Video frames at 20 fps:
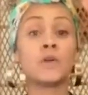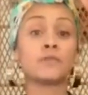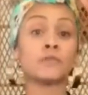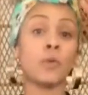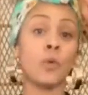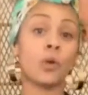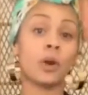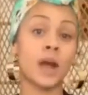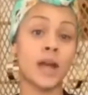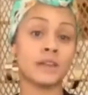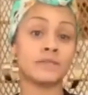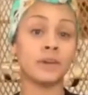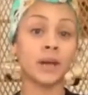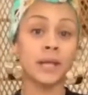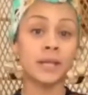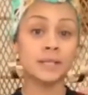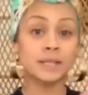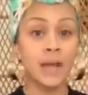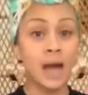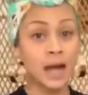for
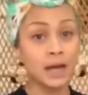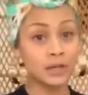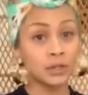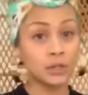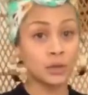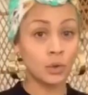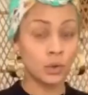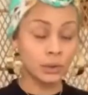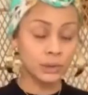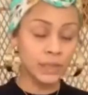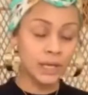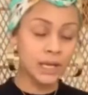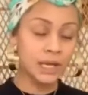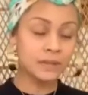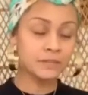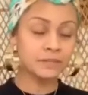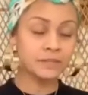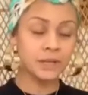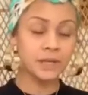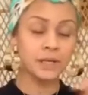advice on your
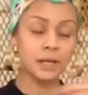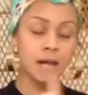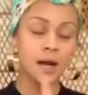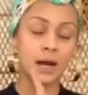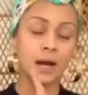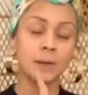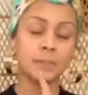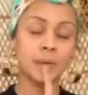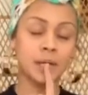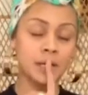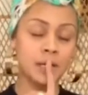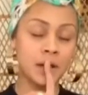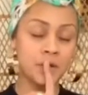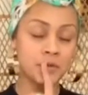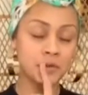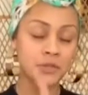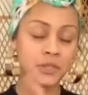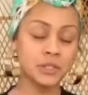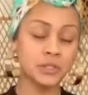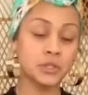life.
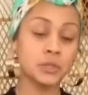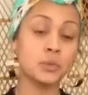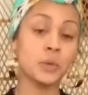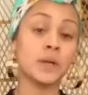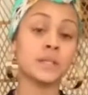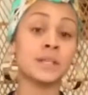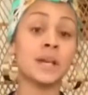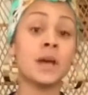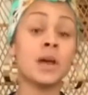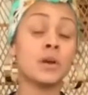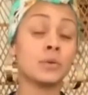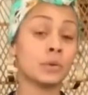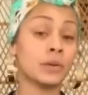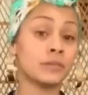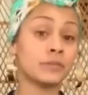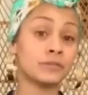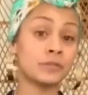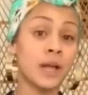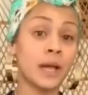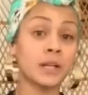Another thing too was
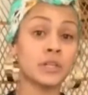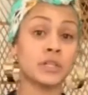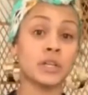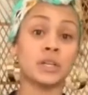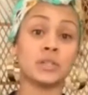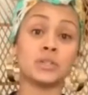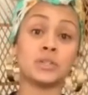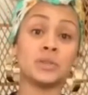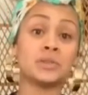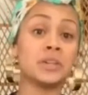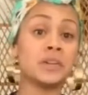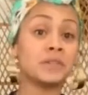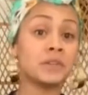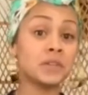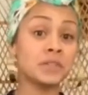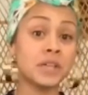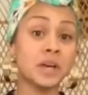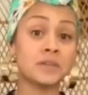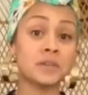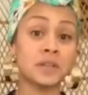reflection. Do you give
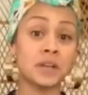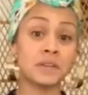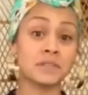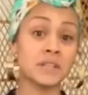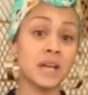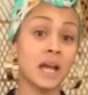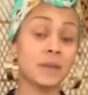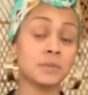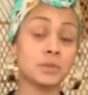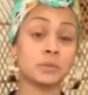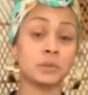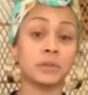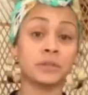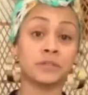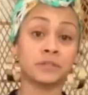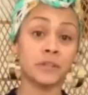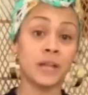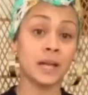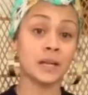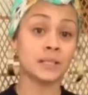yourself enough time to
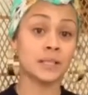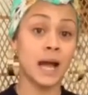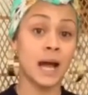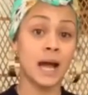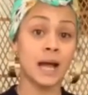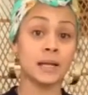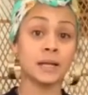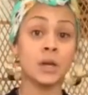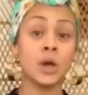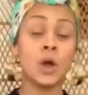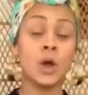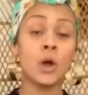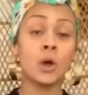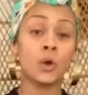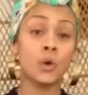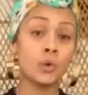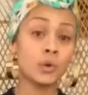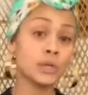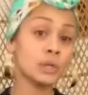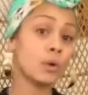reflect on
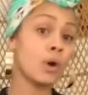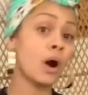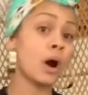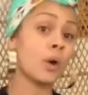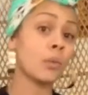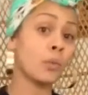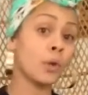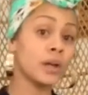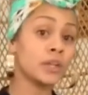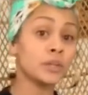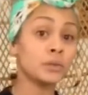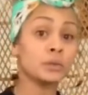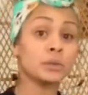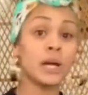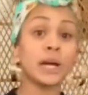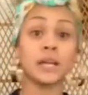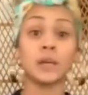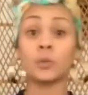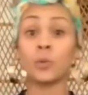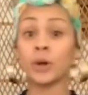who you are, what you
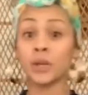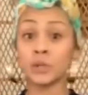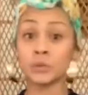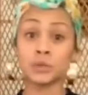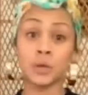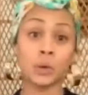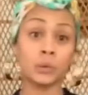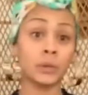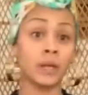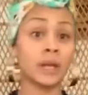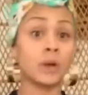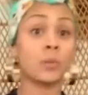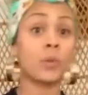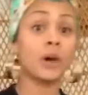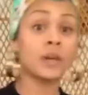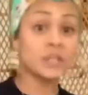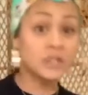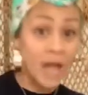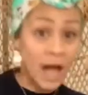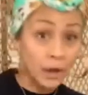like, what you don't like,
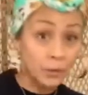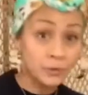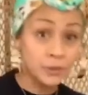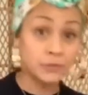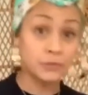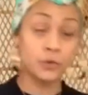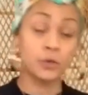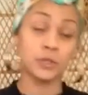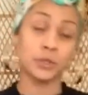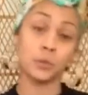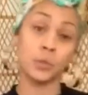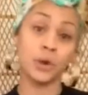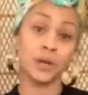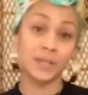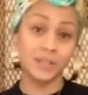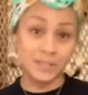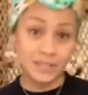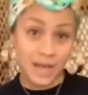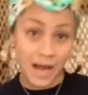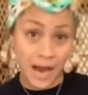what is healthy for you, what
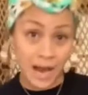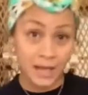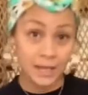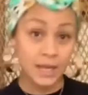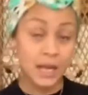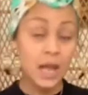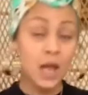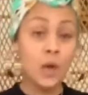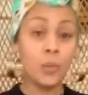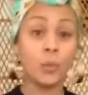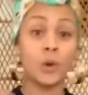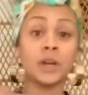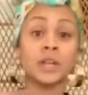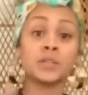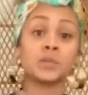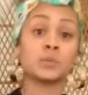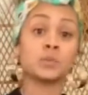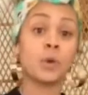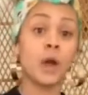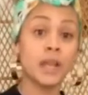is not, what
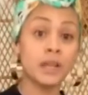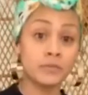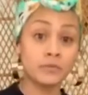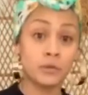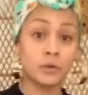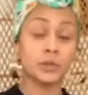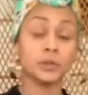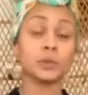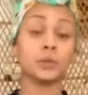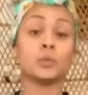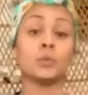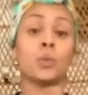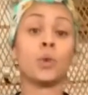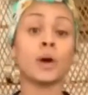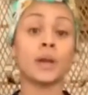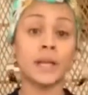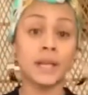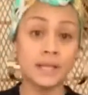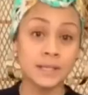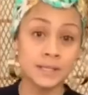is right for you,
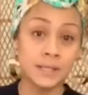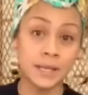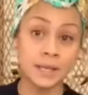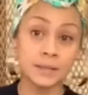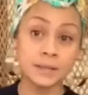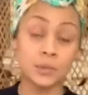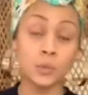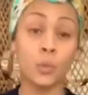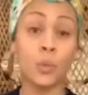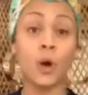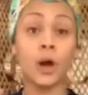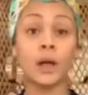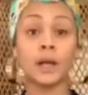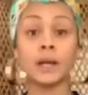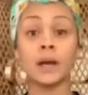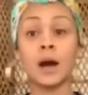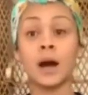what isn't, what